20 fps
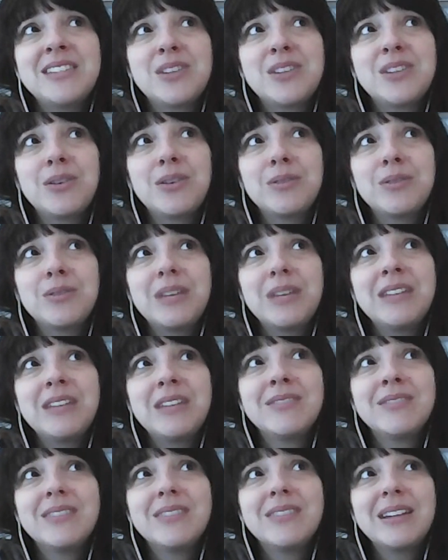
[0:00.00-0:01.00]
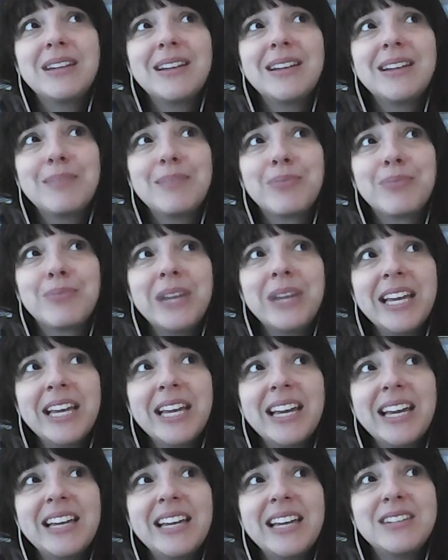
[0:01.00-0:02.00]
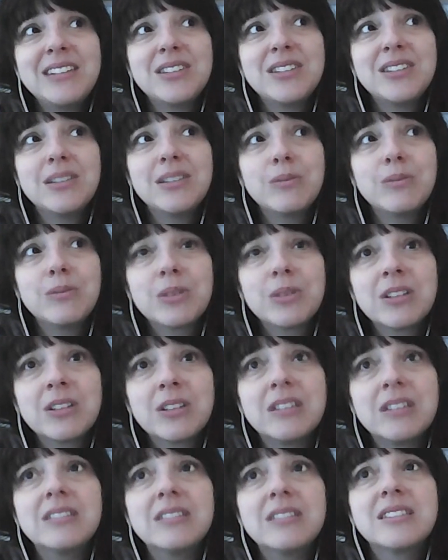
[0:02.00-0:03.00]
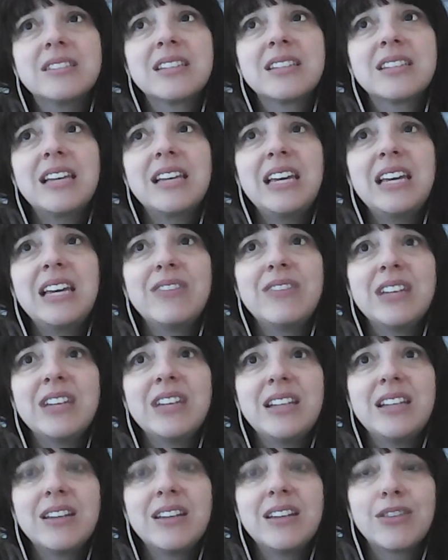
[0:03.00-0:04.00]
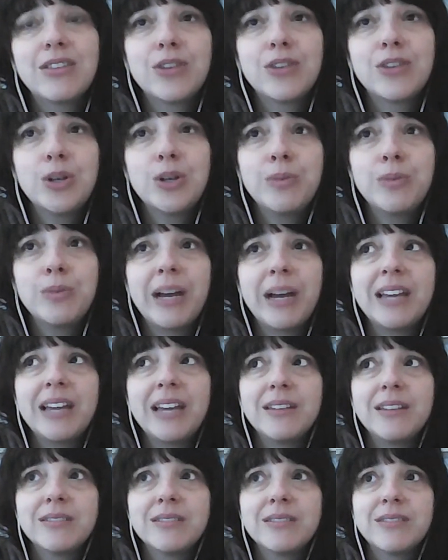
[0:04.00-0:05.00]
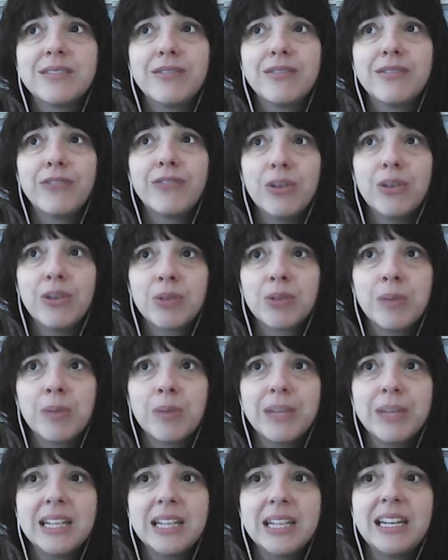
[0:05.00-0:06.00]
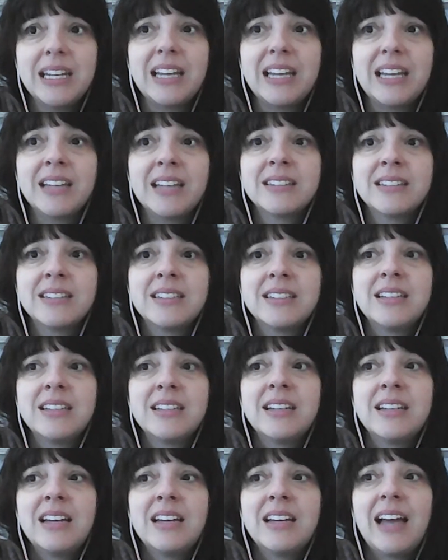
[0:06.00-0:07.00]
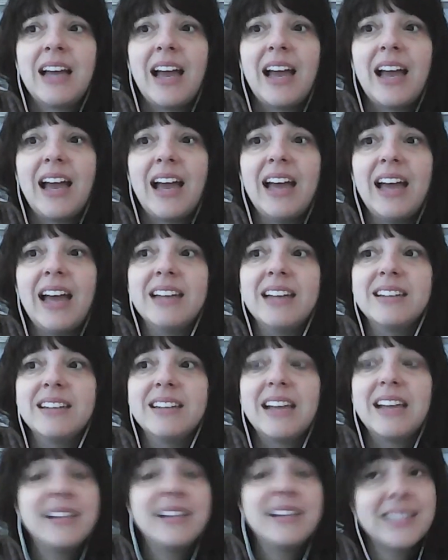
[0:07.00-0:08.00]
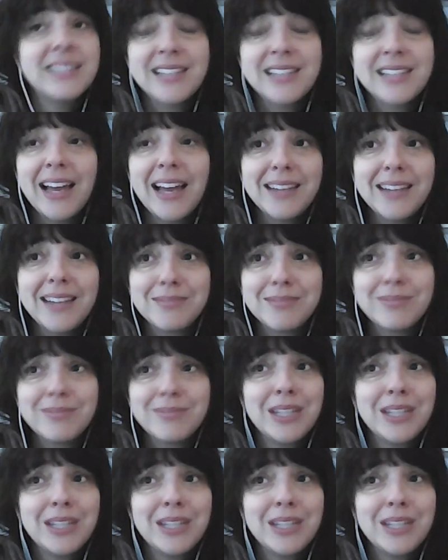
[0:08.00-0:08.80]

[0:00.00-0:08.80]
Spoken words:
so in bringing it into the world, even through my vulnerability, and it's not,